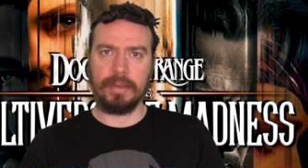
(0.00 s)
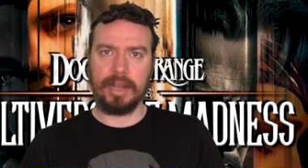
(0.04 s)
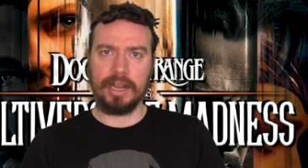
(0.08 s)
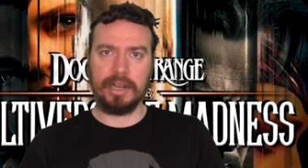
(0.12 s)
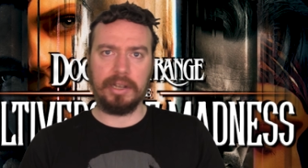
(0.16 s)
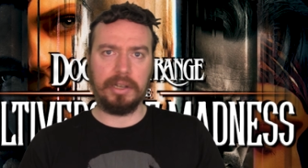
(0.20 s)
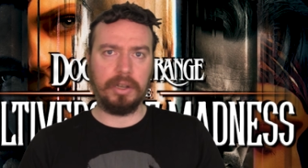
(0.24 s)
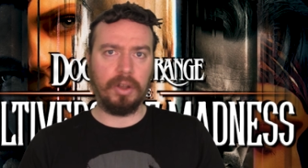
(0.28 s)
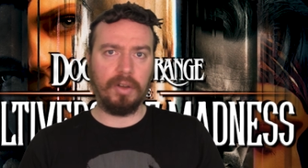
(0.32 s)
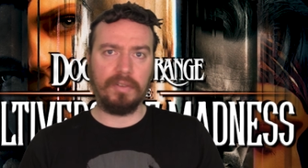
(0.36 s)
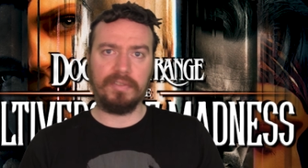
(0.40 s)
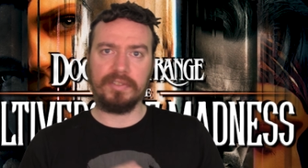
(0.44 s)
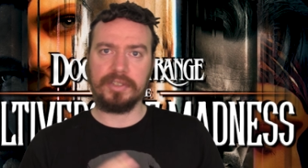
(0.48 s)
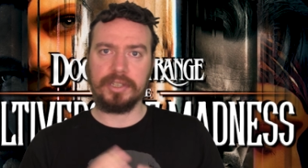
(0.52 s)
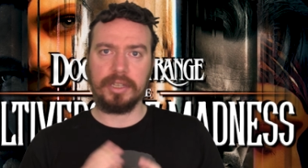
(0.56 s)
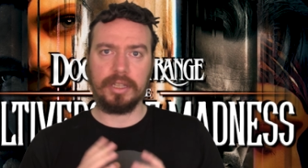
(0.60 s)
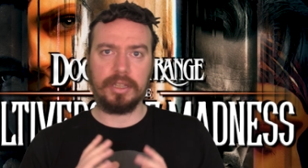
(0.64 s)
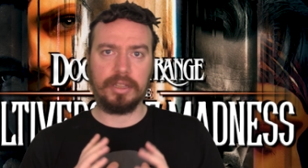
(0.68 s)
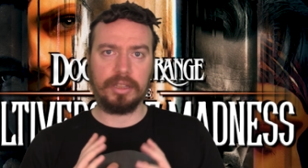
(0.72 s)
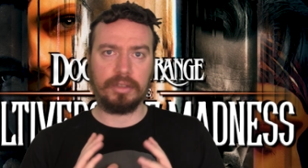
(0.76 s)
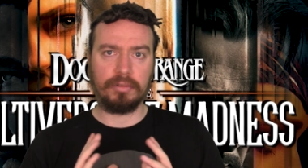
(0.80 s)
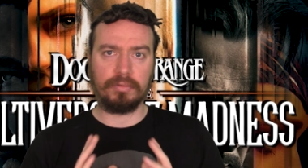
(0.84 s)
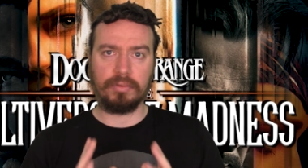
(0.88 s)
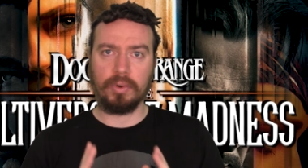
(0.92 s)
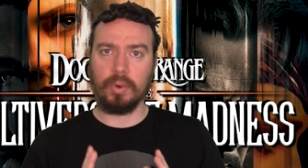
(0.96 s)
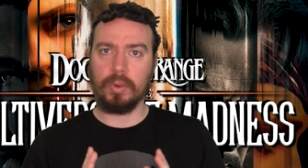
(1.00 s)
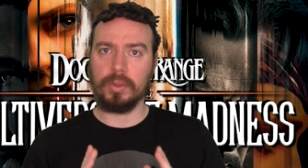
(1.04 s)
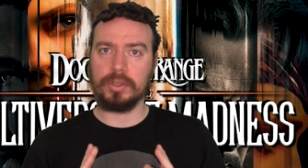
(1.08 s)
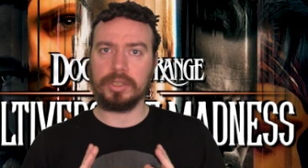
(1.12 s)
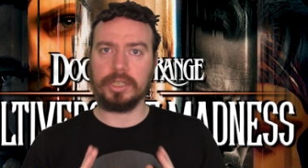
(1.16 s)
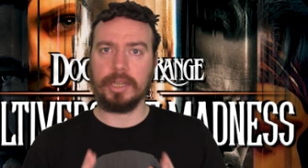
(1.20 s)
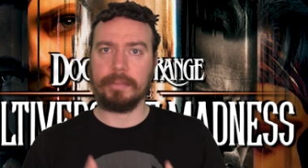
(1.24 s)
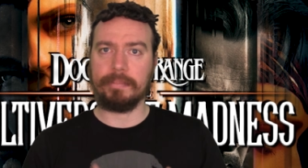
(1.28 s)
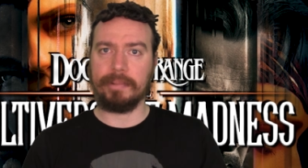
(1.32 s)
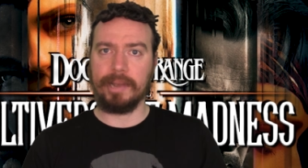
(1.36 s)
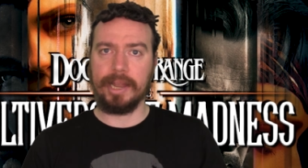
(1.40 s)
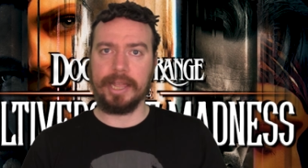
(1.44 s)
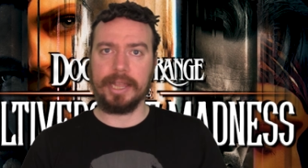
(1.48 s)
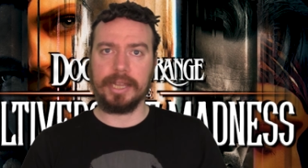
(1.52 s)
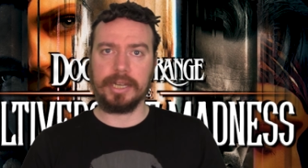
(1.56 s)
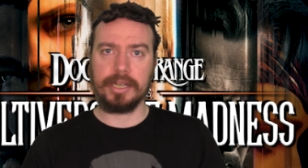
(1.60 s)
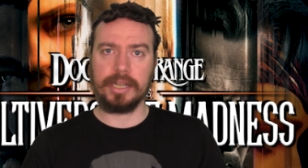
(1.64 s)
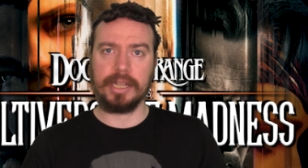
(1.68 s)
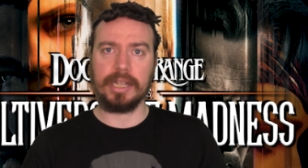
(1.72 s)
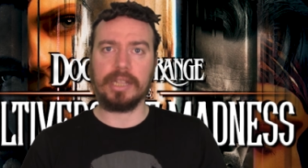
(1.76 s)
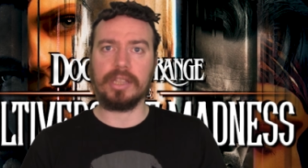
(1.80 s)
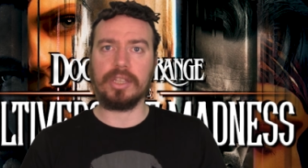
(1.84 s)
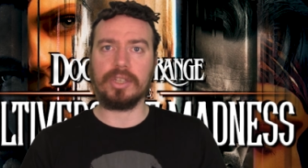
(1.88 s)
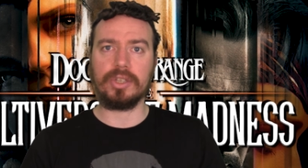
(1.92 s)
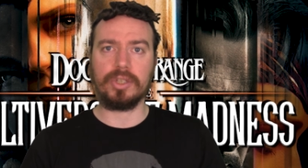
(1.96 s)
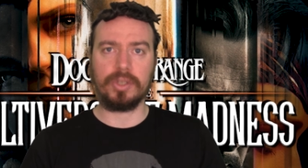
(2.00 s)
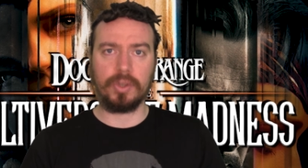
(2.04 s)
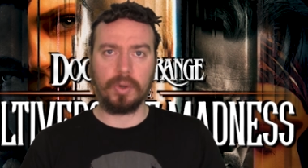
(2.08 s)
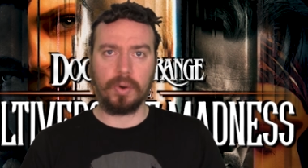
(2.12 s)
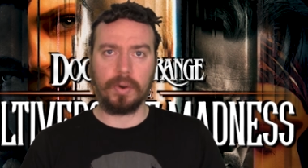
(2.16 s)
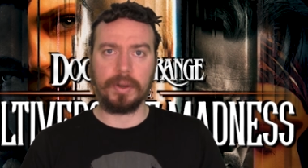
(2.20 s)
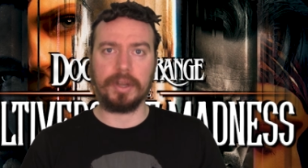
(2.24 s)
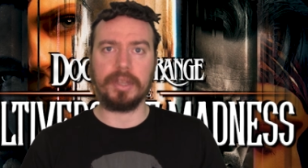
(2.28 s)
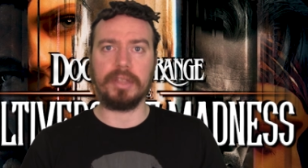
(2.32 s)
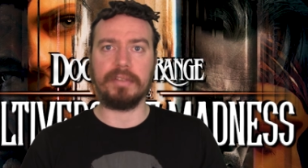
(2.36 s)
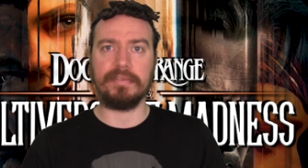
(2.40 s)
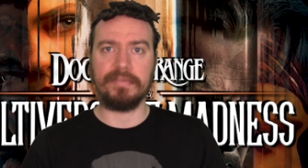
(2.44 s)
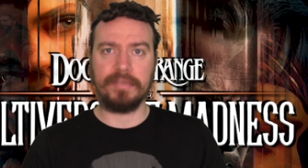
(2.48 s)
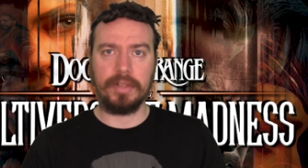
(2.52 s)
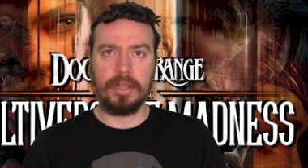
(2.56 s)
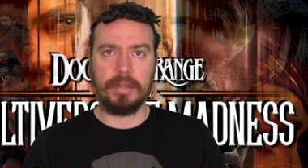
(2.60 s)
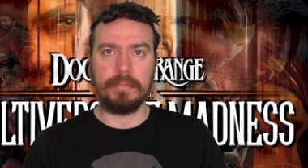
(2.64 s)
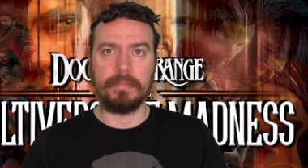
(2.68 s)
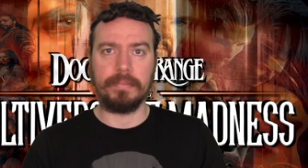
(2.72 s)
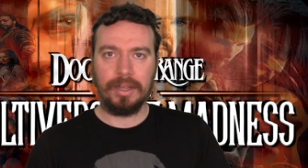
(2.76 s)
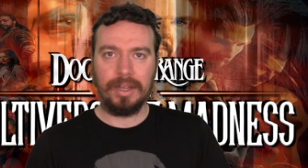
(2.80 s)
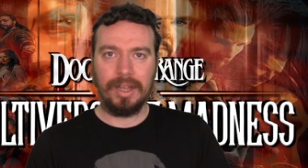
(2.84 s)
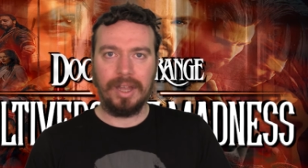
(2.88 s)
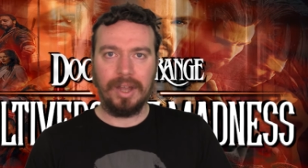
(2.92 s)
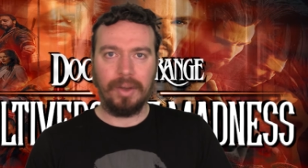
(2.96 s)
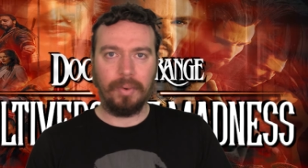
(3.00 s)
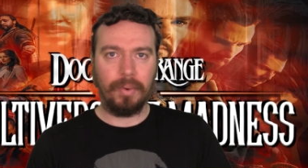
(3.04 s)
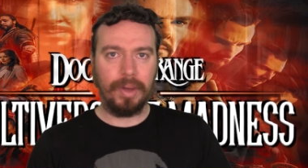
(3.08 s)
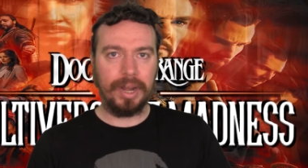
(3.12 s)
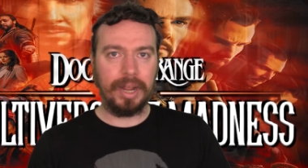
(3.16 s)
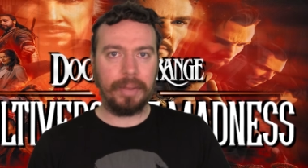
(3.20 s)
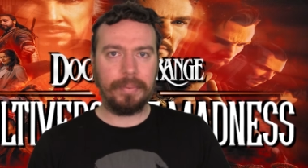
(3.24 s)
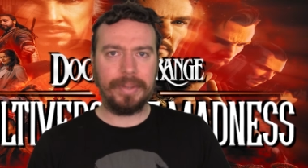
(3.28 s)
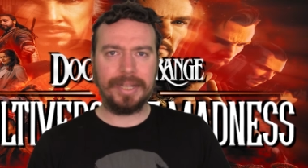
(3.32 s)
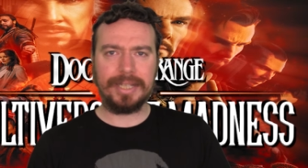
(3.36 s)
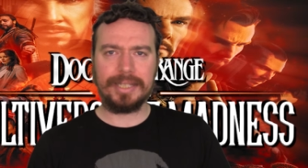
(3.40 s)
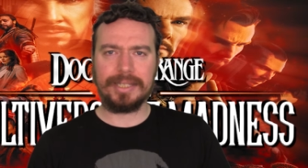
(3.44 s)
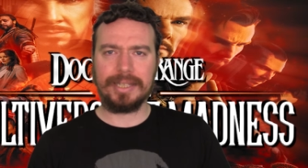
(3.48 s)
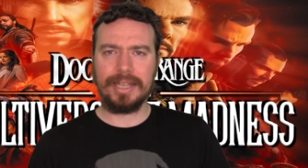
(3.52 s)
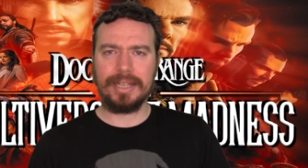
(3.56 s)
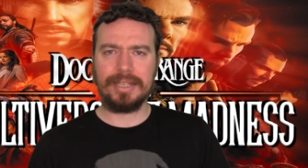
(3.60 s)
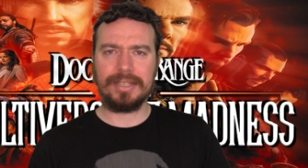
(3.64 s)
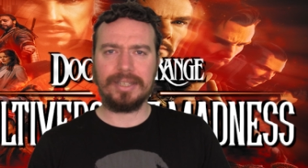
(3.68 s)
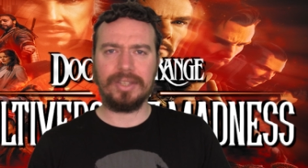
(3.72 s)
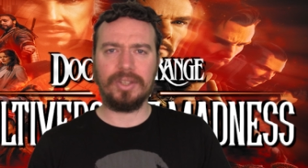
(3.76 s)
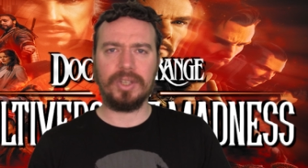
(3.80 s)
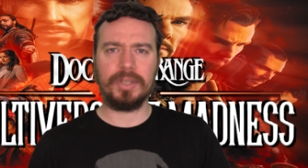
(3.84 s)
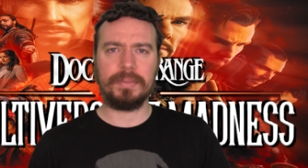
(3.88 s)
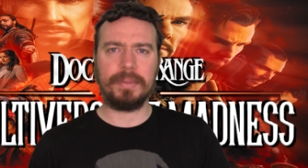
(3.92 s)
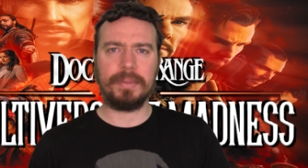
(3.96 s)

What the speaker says: I loved the role she played in the story of the film. What I will say to those